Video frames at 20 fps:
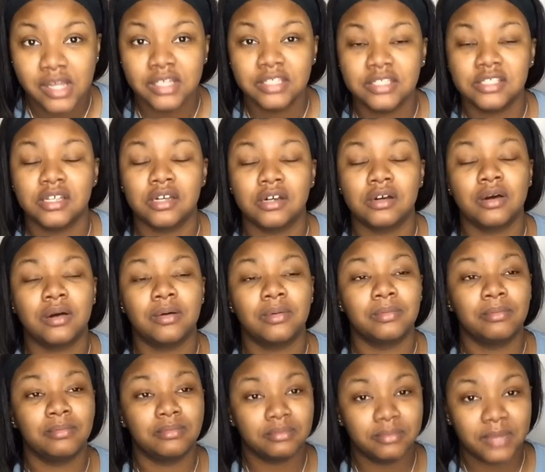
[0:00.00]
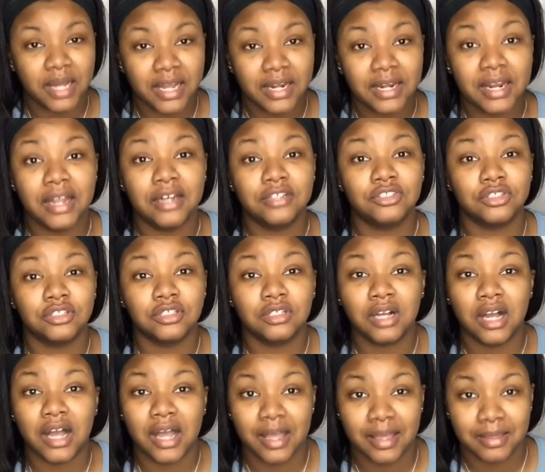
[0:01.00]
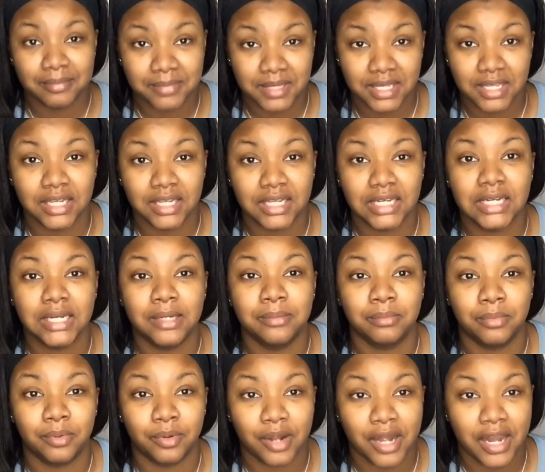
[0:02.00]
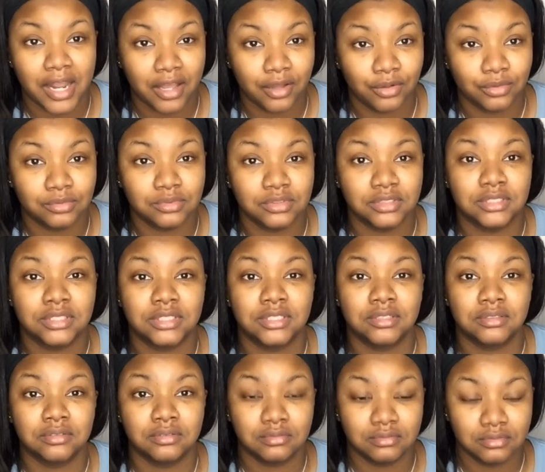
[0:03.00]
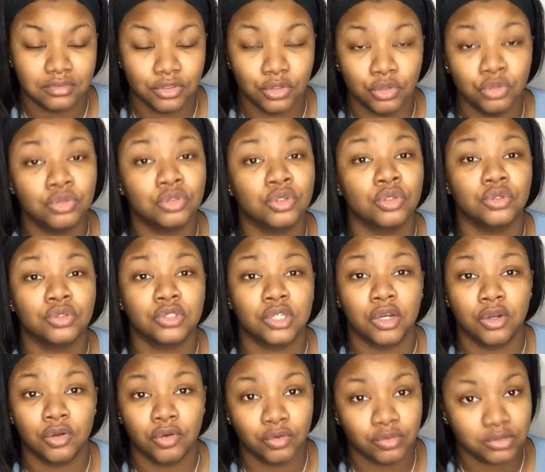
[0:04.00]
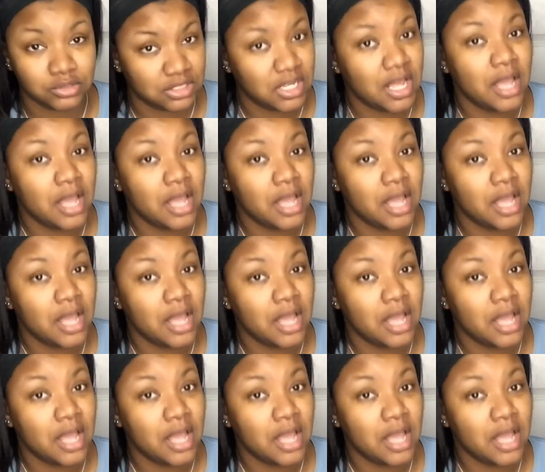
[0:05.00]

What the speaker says: So by natural, I mean browns, neutral tones,